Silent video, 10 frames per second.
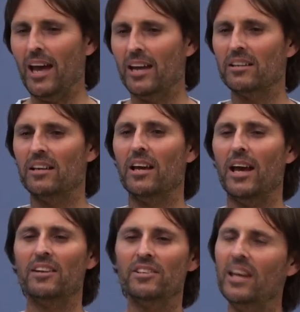
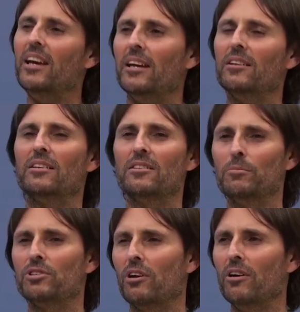And yet,
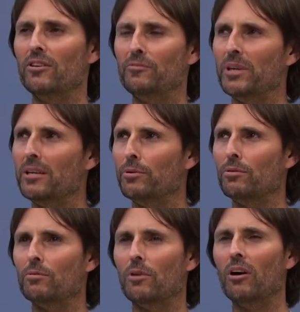the majority of
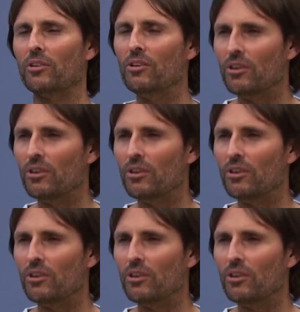people on